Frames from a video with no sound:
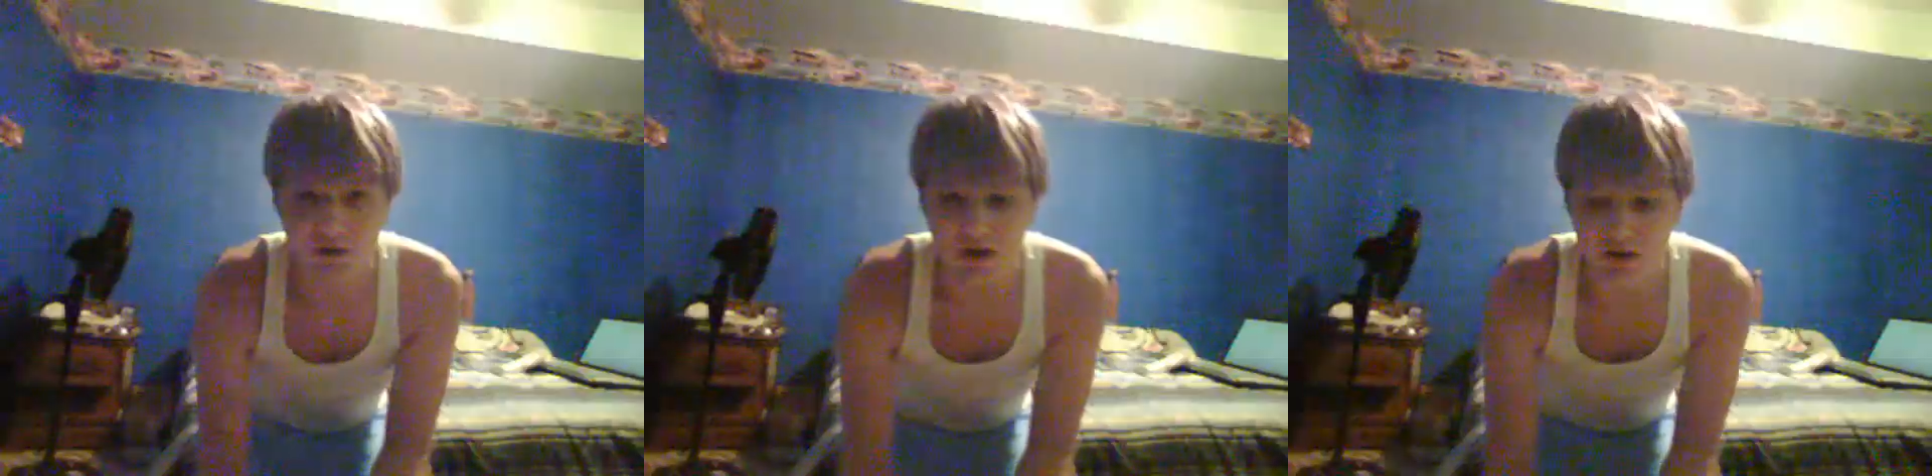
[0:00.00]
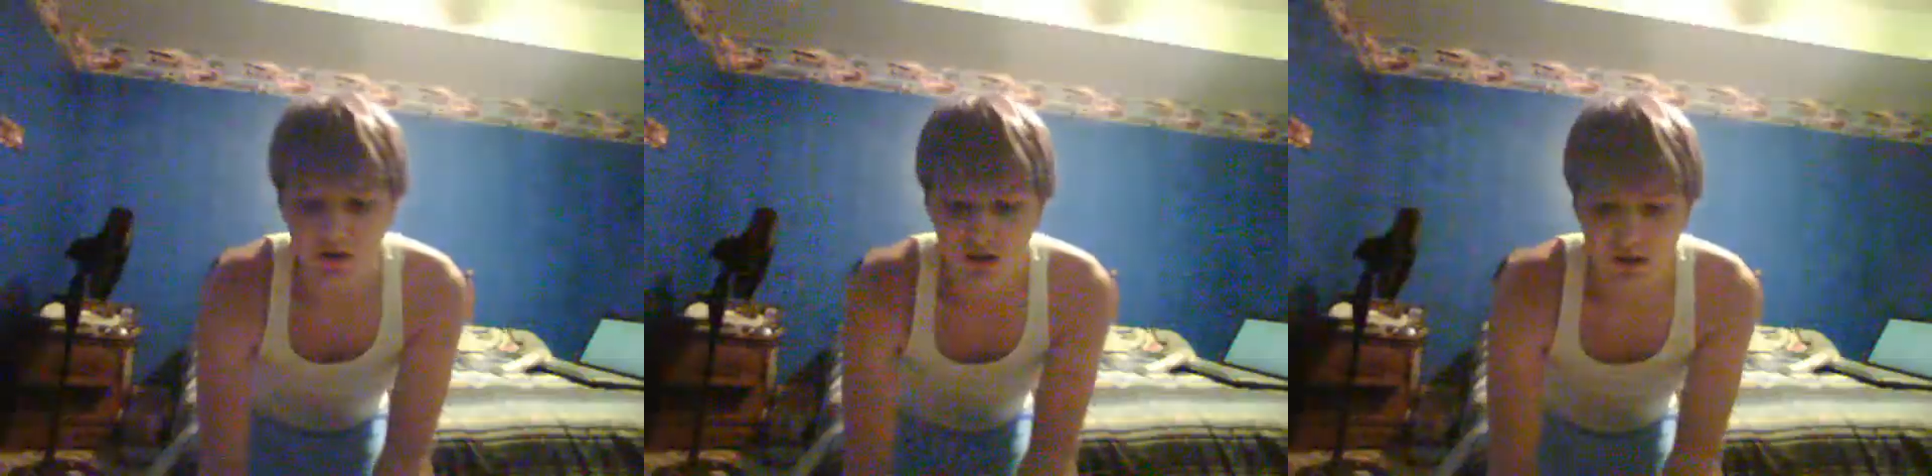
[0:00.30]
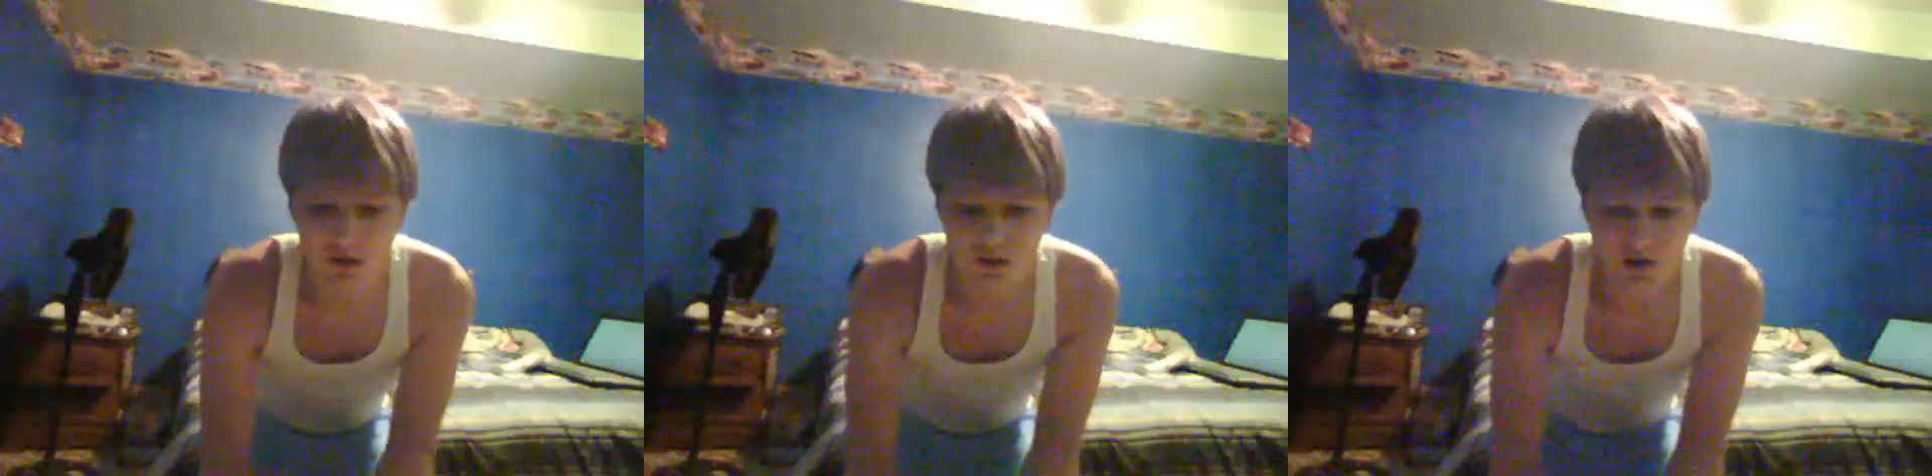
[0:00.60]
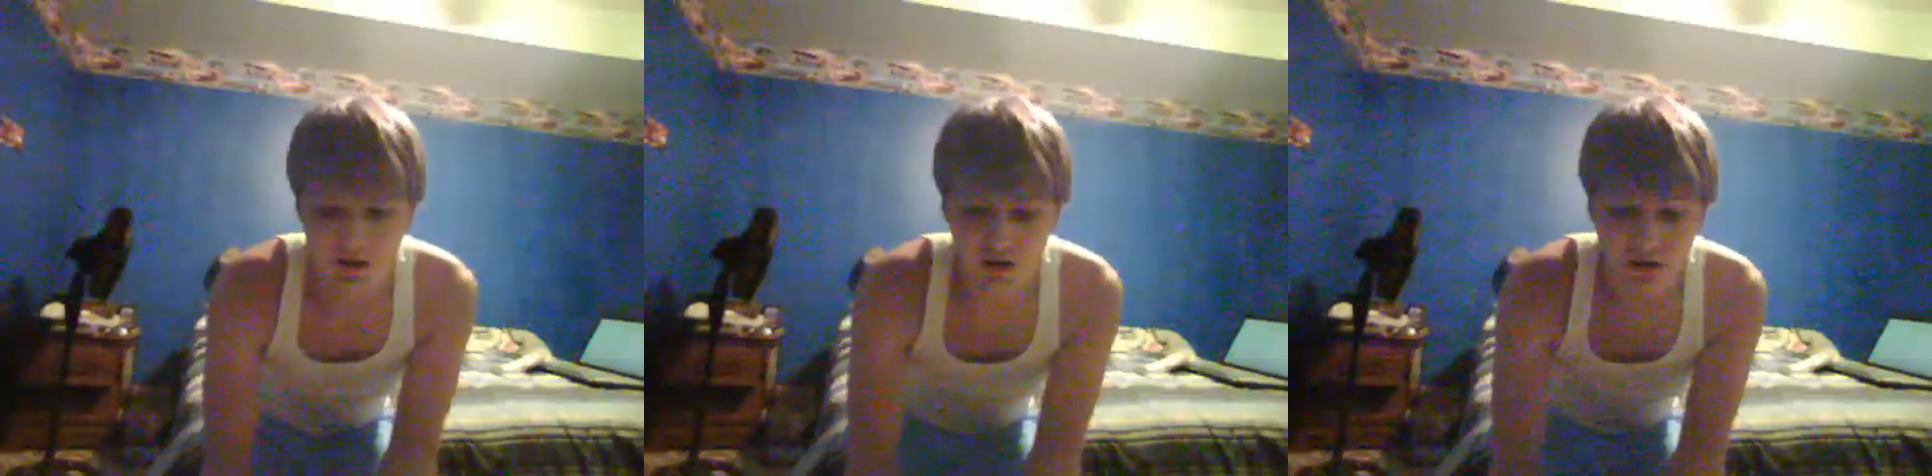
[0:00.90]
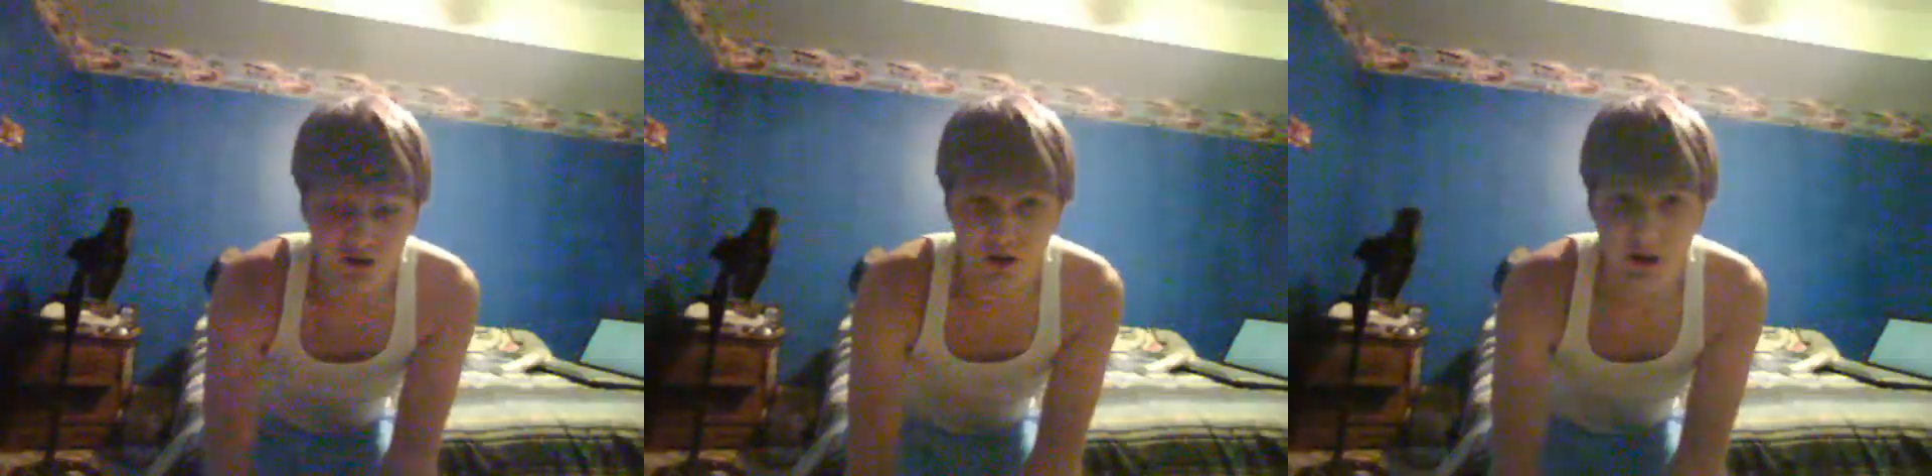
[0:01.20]
mean,
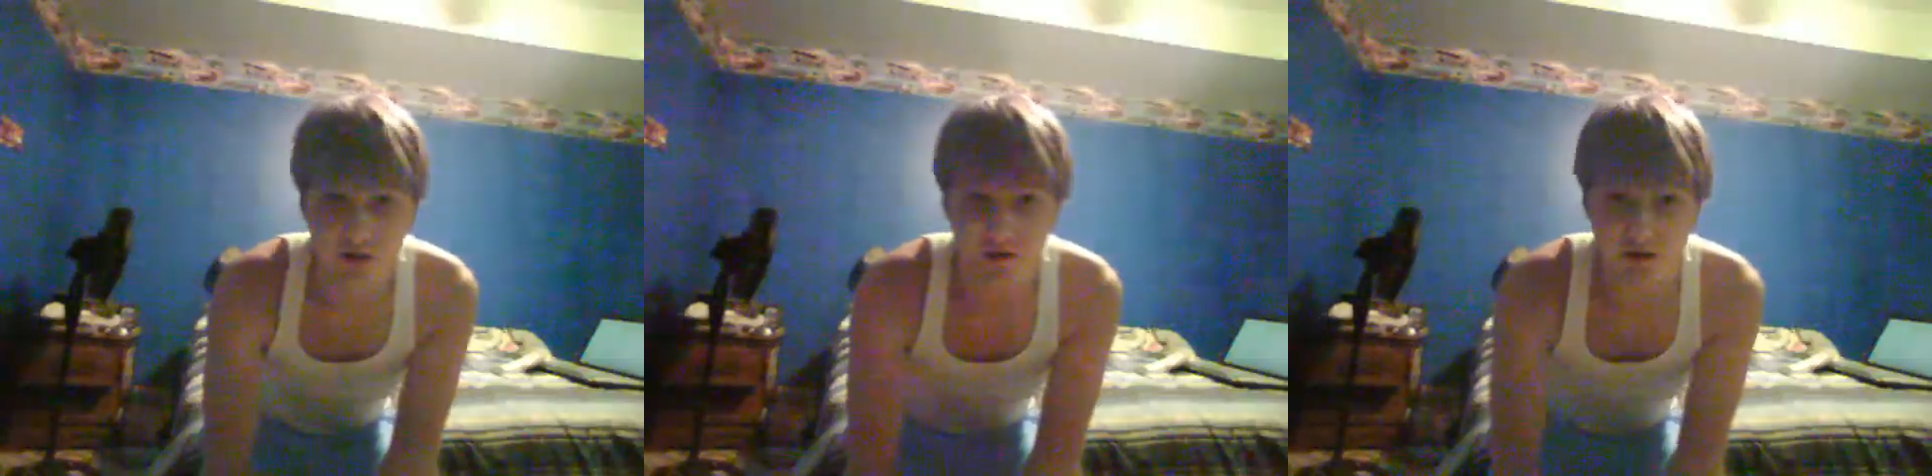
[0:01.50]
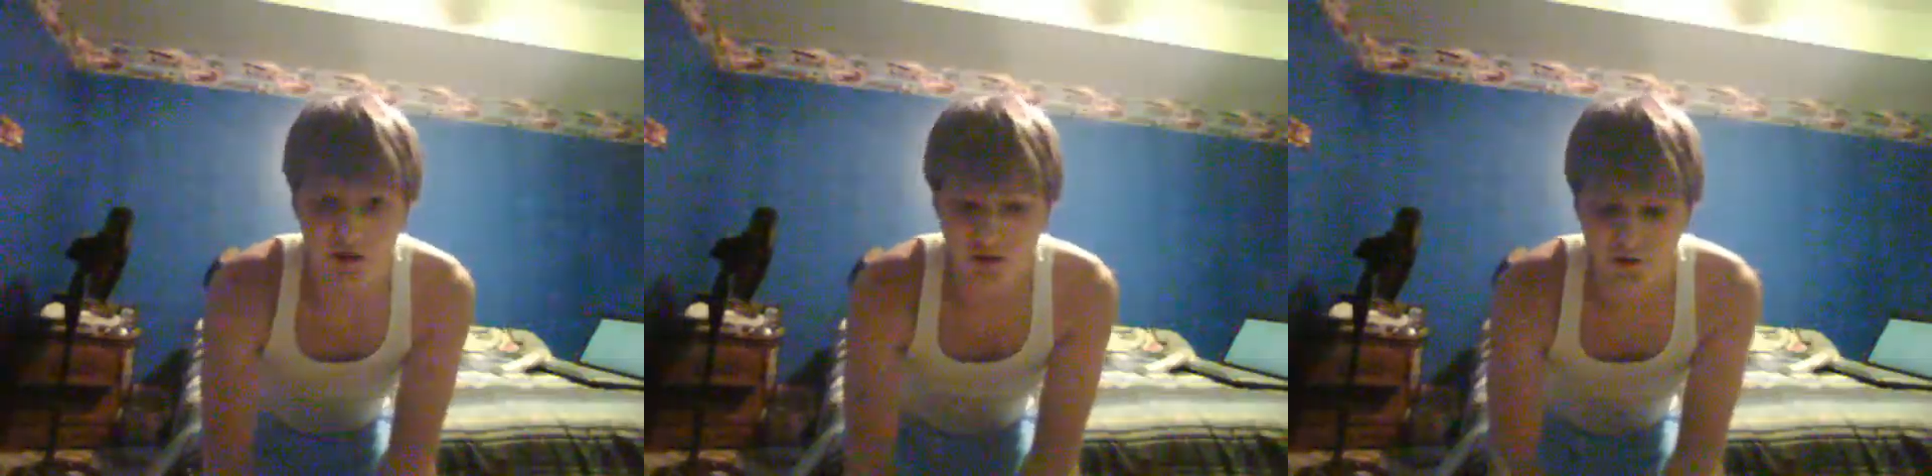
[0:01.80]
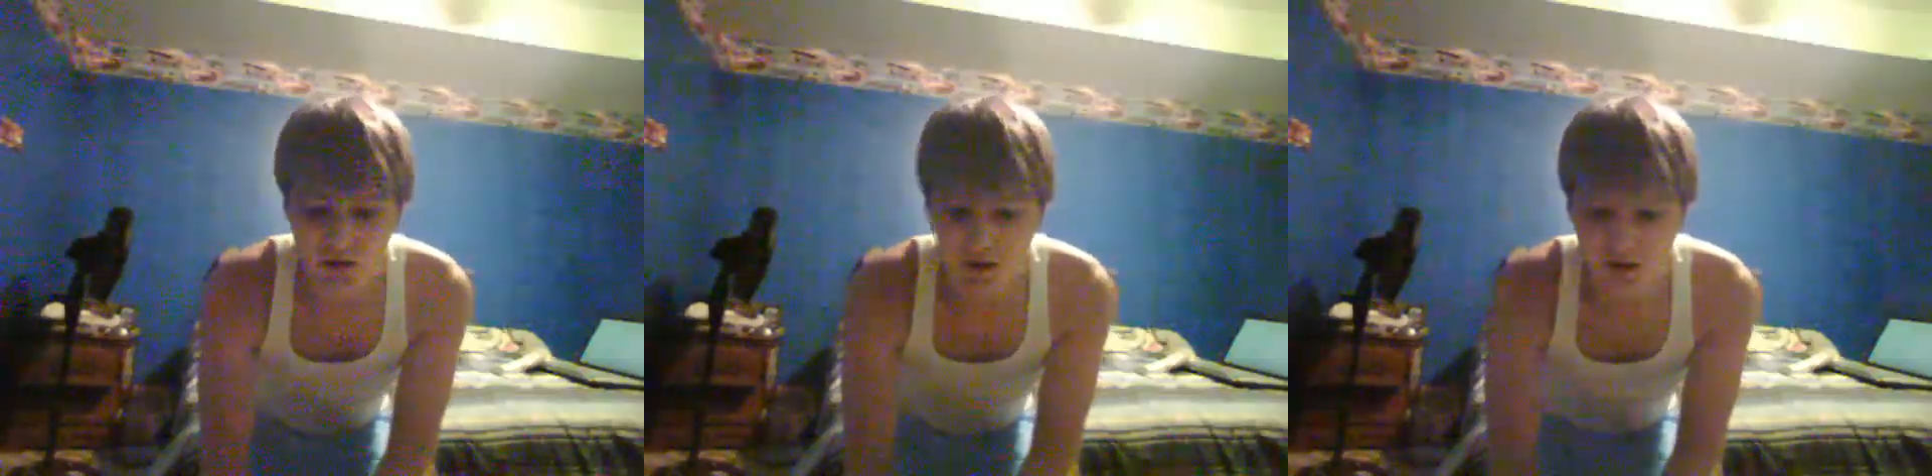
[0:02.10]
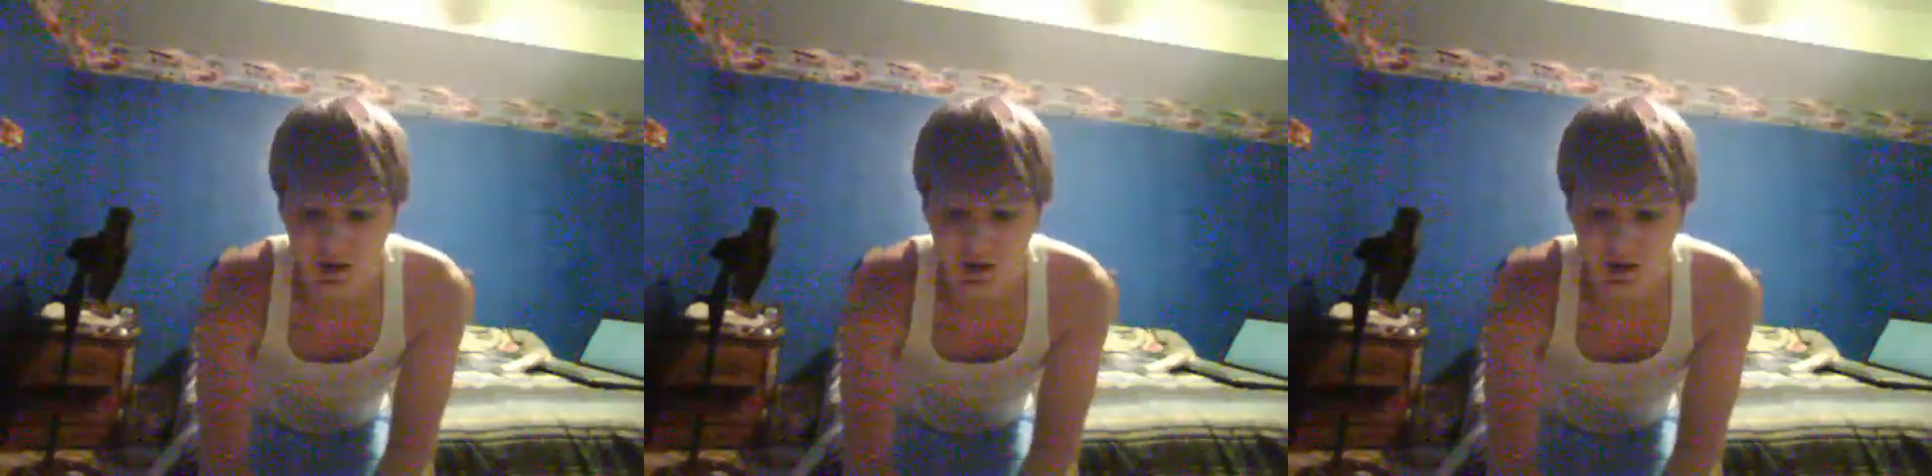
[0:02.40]
their drives were just quick as